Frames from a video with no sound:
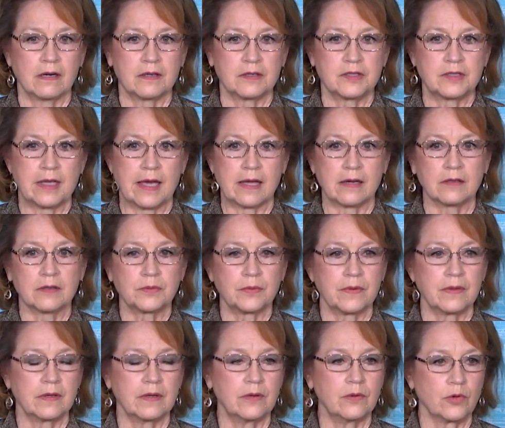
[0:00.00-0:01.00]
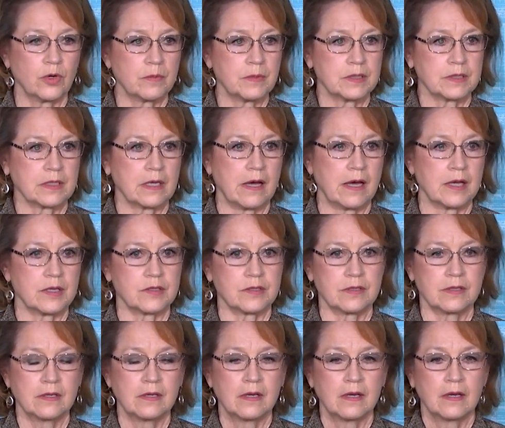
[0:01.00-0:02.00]
are saddled with an enormous
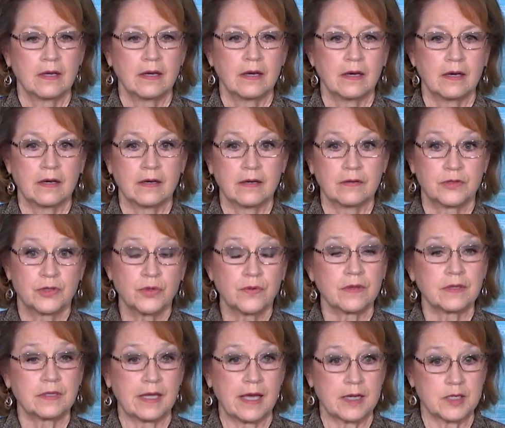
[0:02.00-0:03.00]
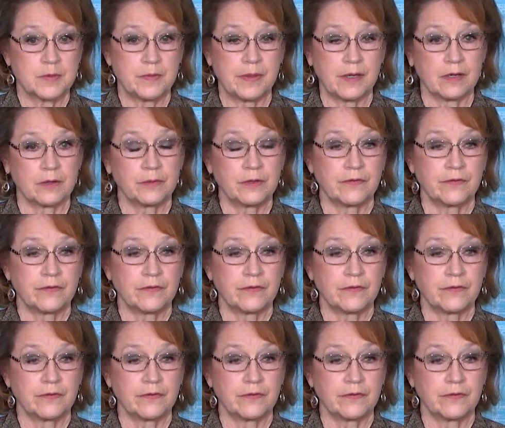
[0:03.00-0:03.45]
cost uh, to the taxpayer.